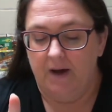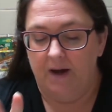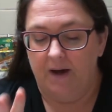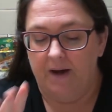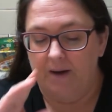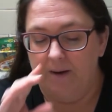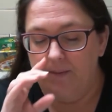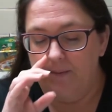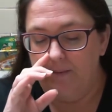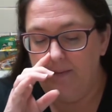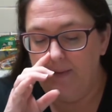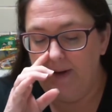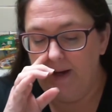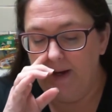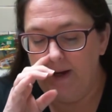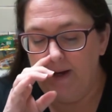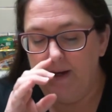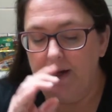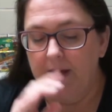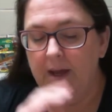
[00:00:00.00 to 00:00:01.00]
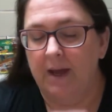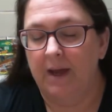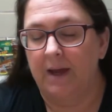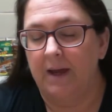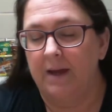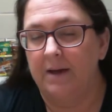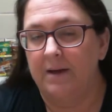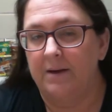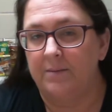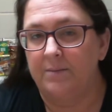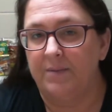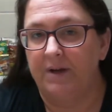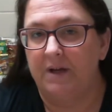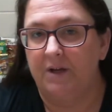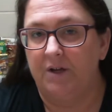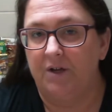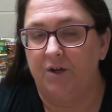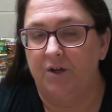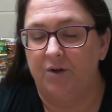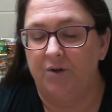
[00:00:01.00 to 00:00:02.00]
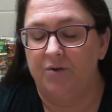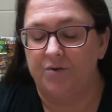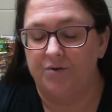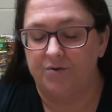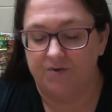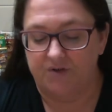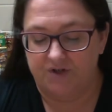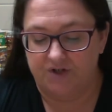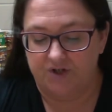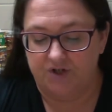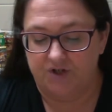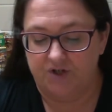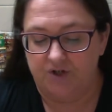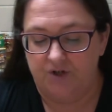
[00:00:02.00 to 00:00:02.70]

Um, it can be used